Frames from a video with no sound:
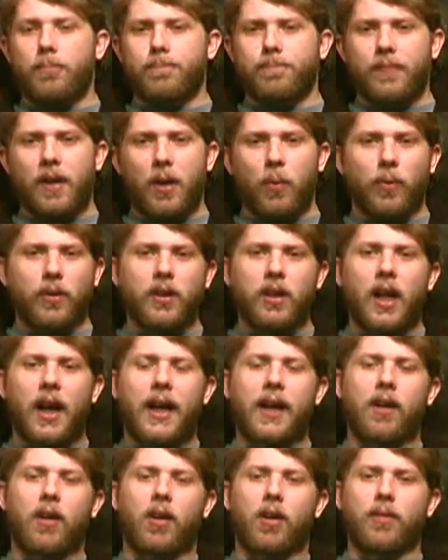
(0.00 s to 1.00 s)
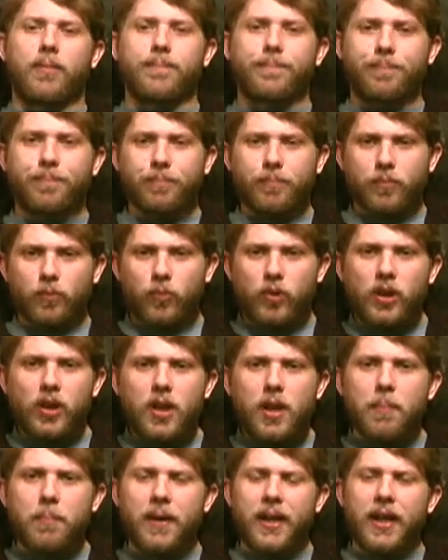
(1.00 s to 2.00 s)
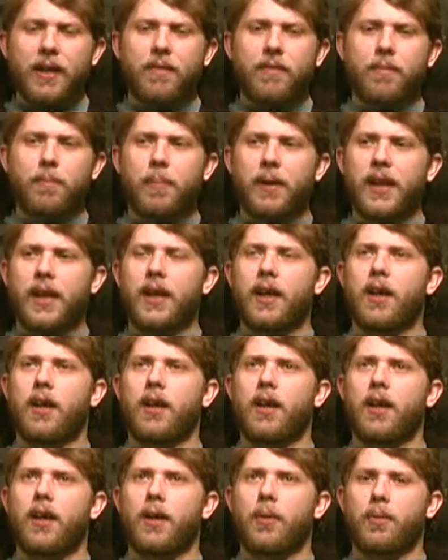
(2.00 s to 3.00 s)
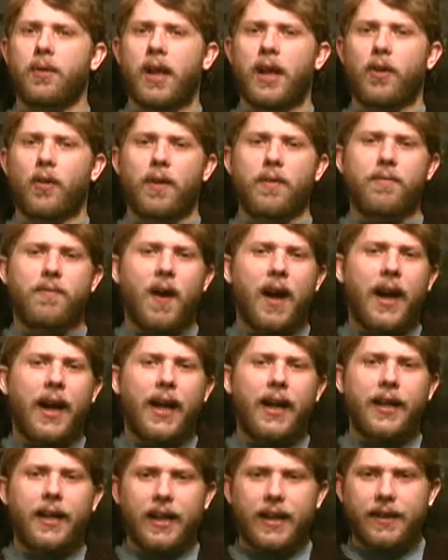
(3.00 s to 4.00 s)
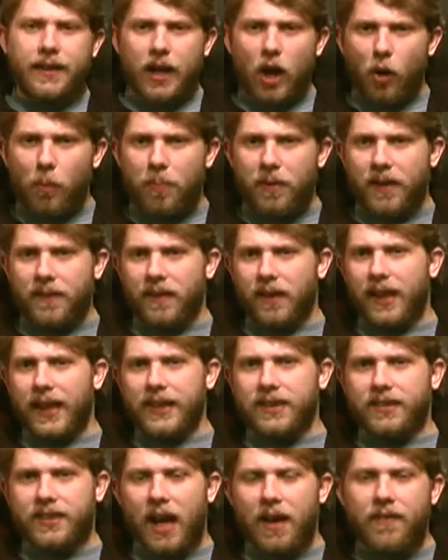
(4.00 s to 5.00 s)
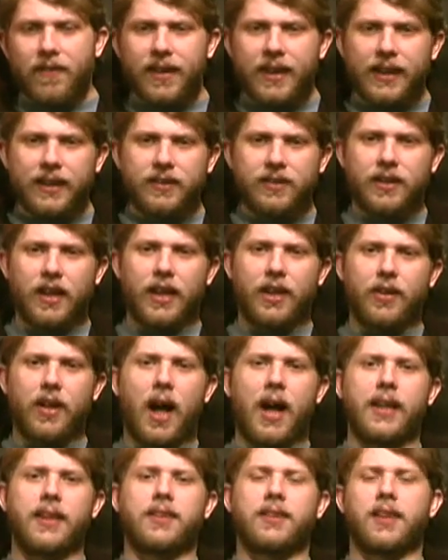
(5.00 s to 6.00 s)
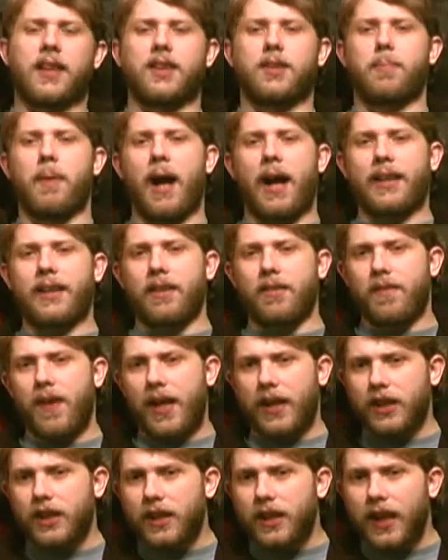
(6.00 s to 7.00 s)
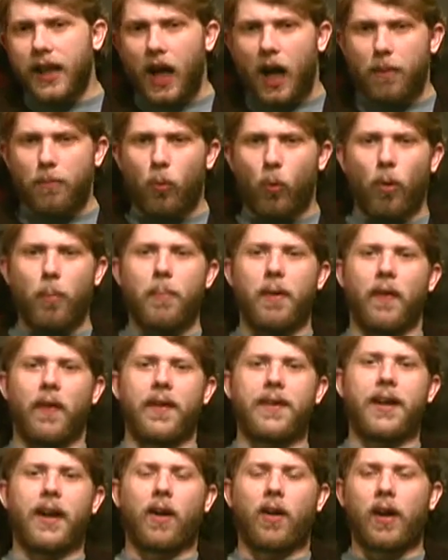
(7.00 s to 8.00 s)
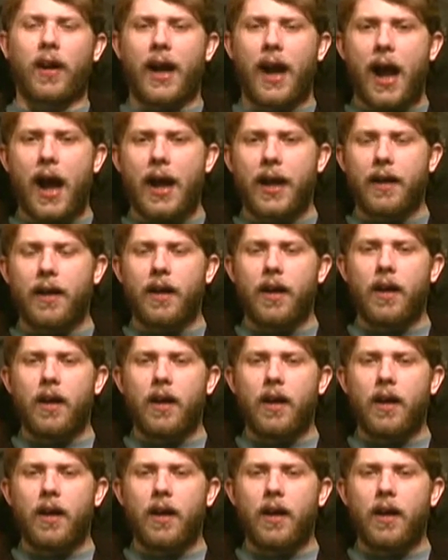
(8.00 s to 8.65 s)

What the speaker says: It would later invade Ethiopia in the late 70s, a United States-backed invasion. It got more military aid